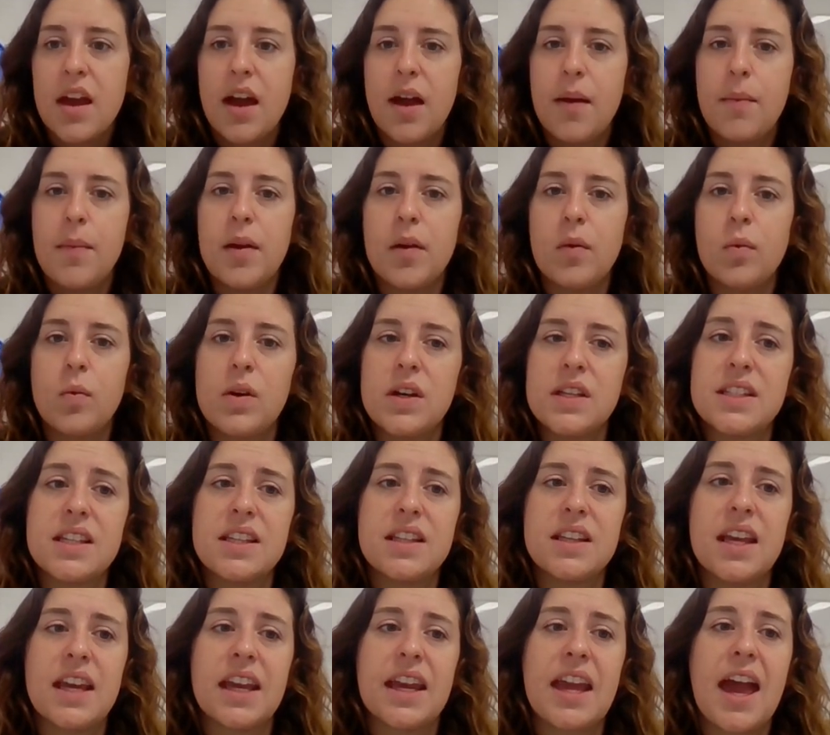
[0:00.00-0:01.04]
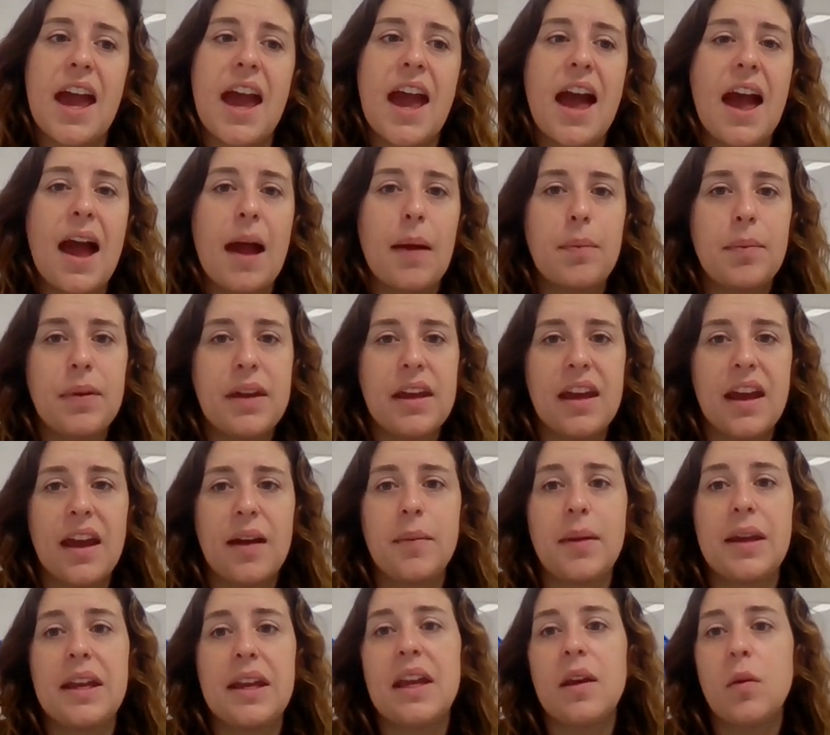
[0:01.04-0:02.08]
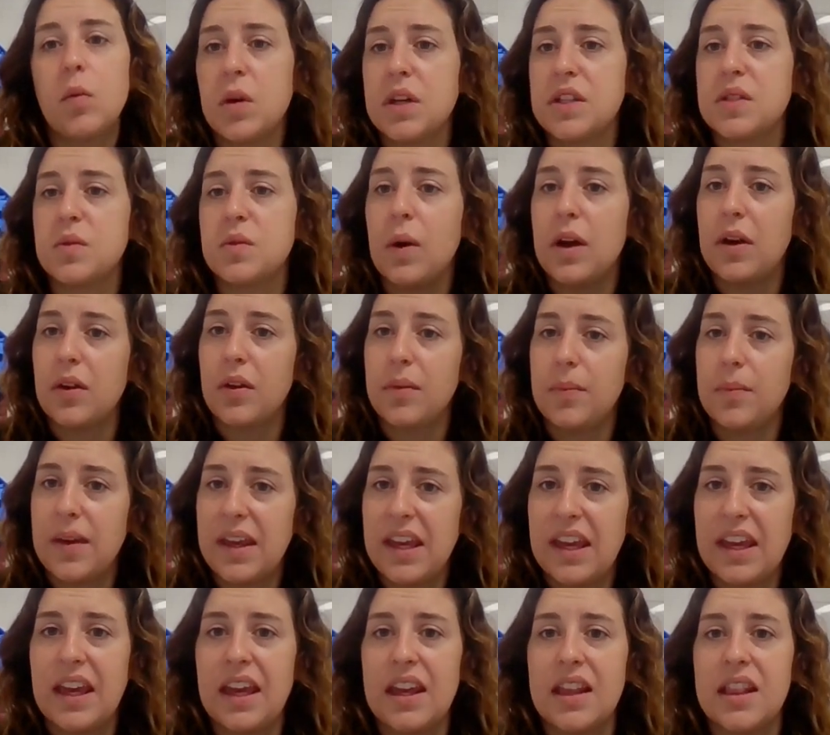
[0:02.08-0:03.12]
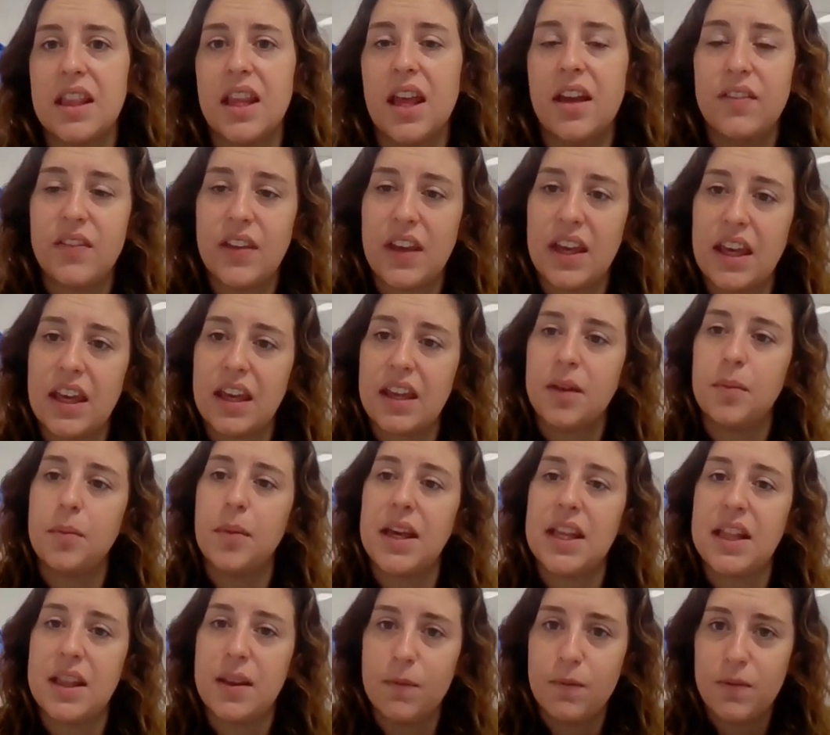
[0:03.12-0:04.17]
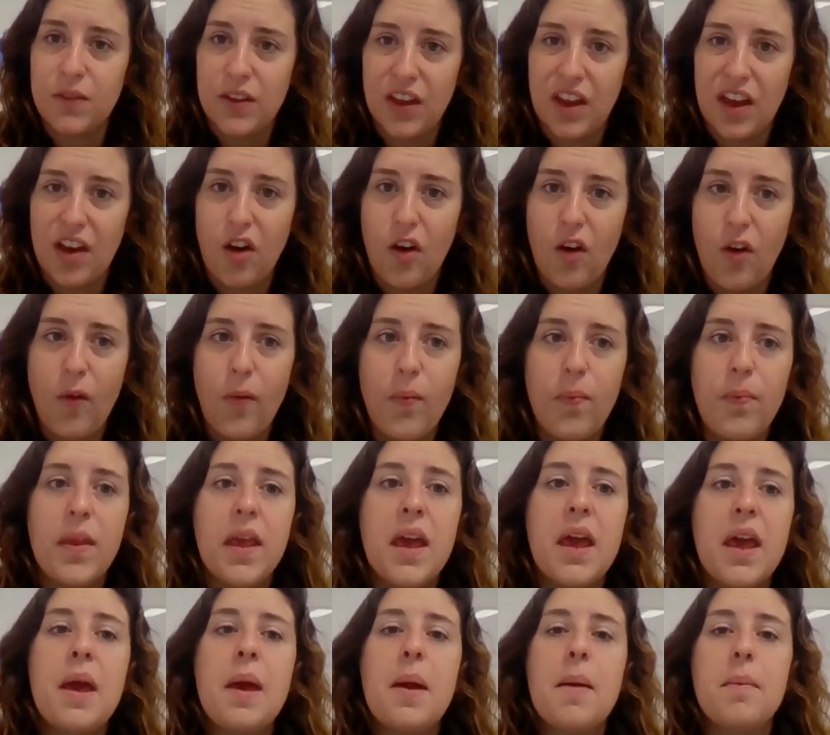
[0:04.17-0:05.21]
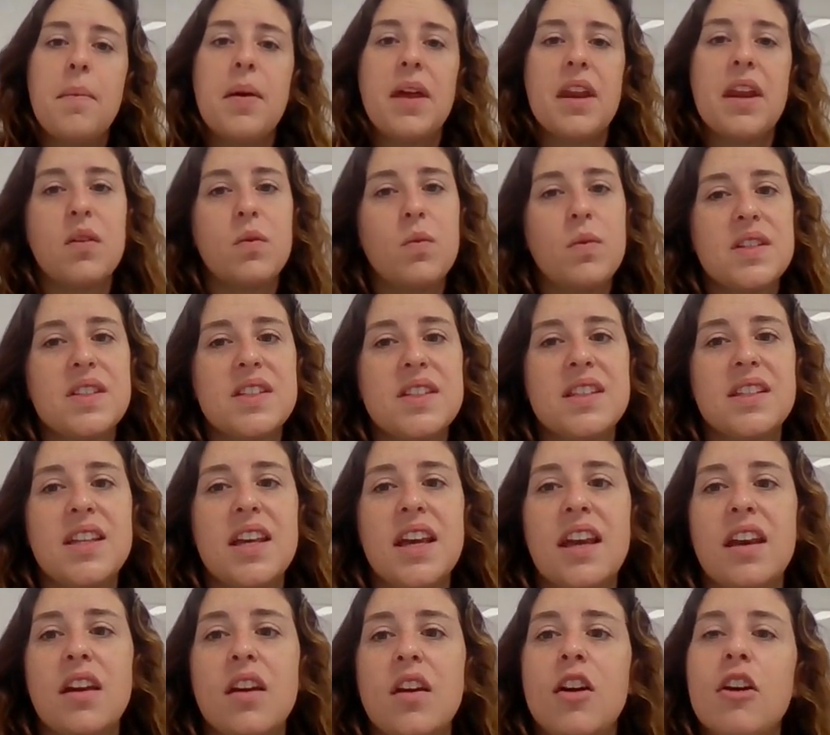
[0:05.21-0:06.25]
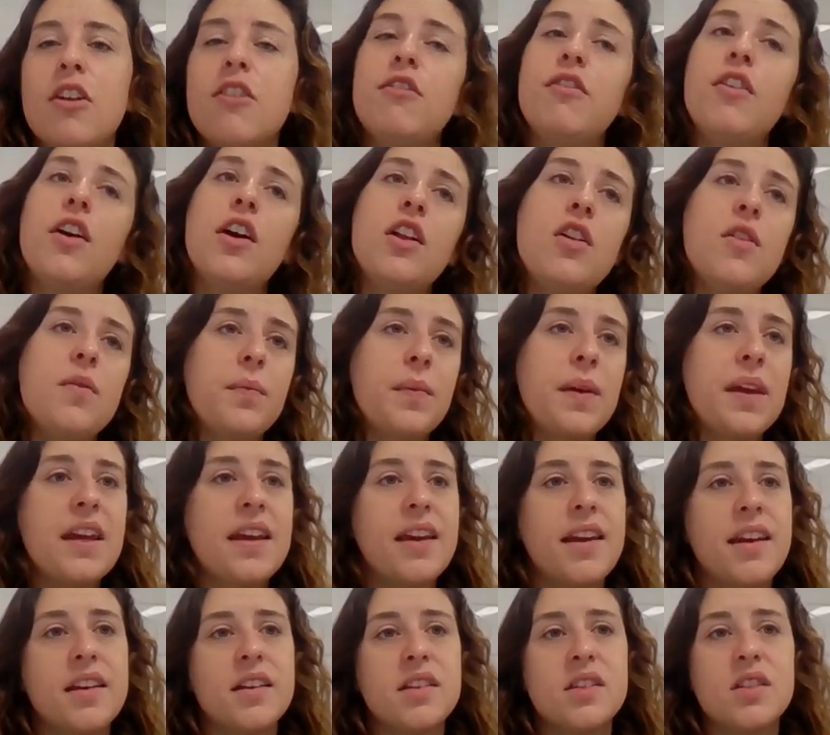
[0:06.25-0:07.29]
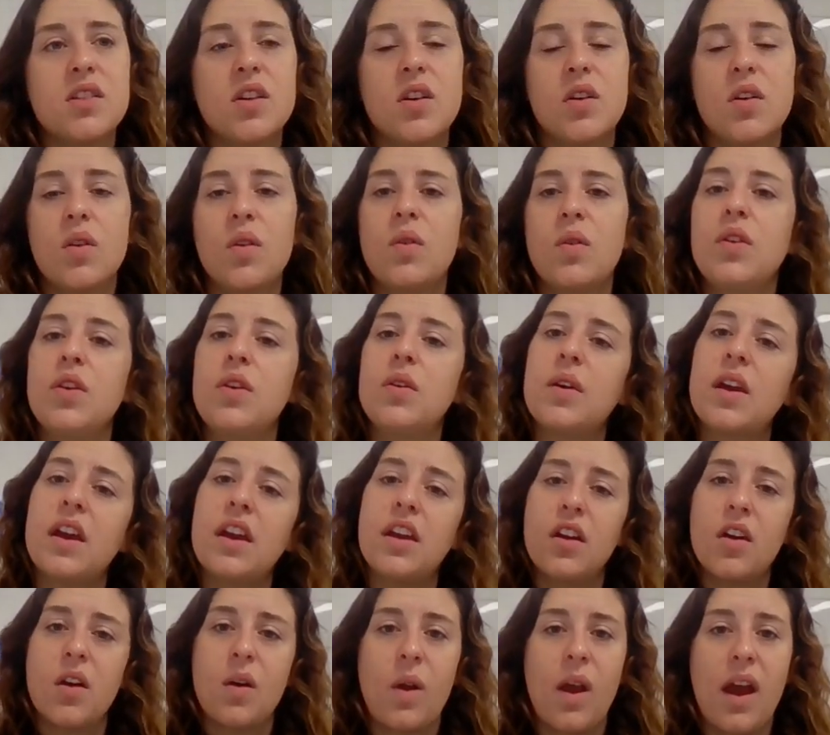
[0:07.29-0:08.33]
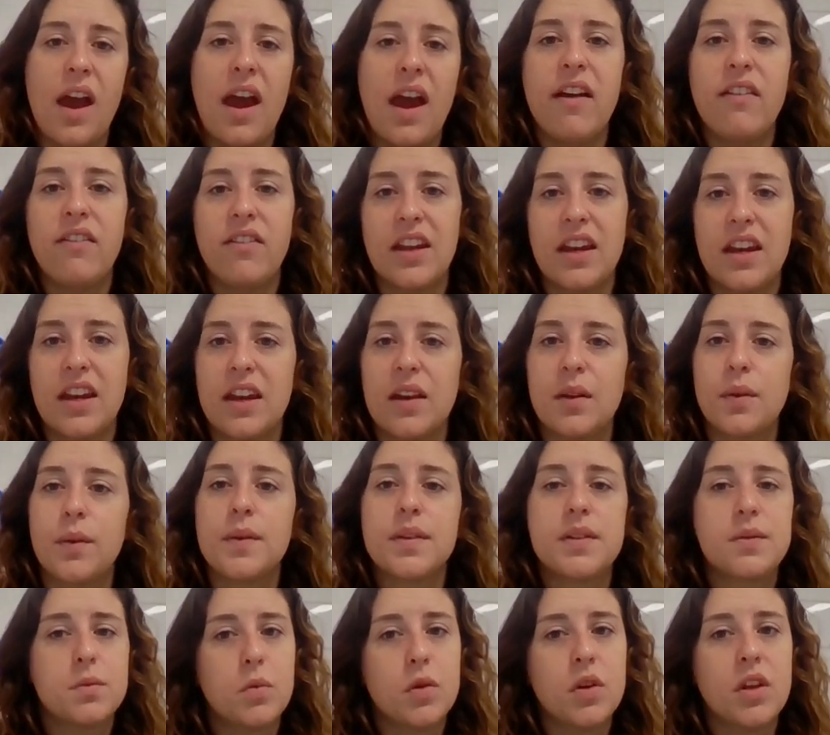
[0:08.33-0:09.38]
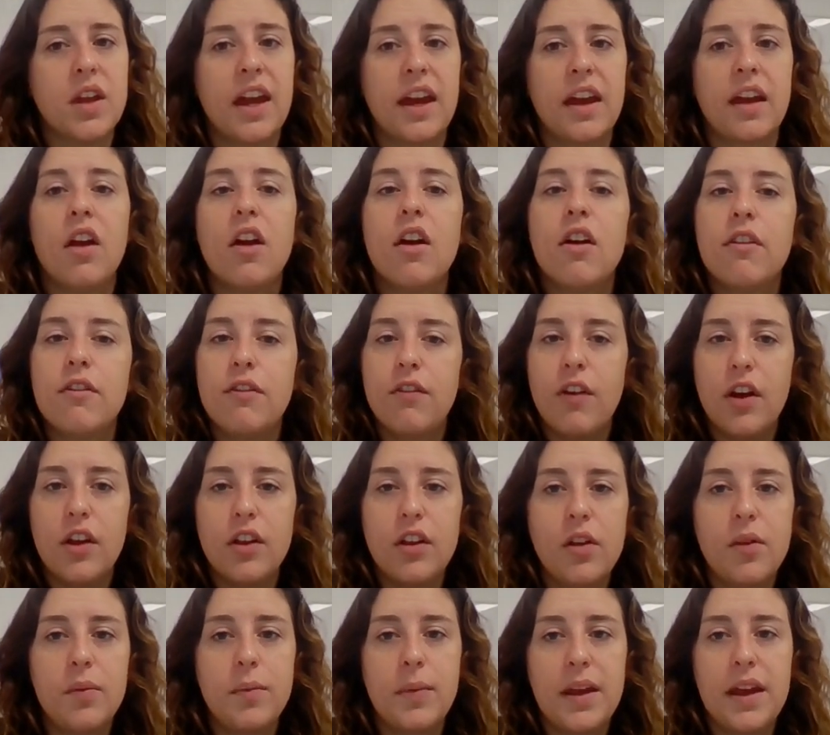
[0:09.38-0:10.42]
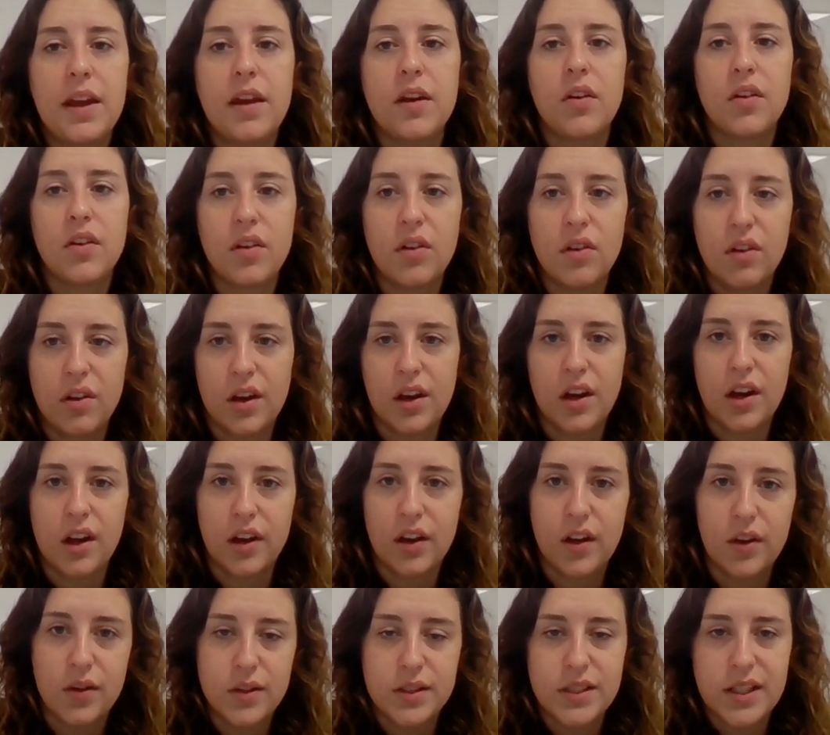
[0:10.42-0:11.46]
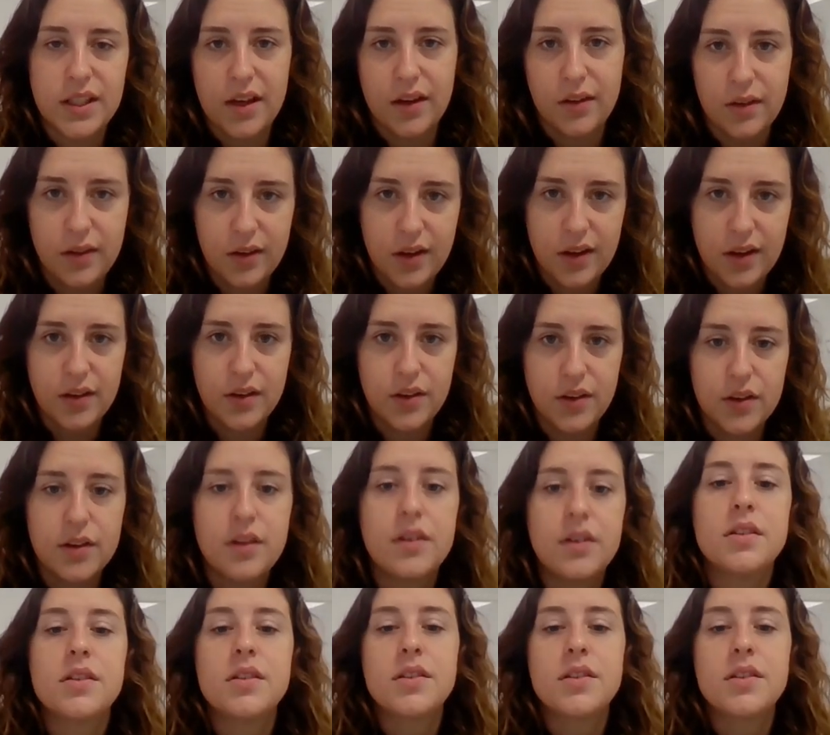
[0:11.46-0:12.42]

It wasn't like a happy, he was welcoming and loving and made them feel at home, but it wasn't like, follow me so you can go to heaven. It was more like, follow me or you're going to go down under.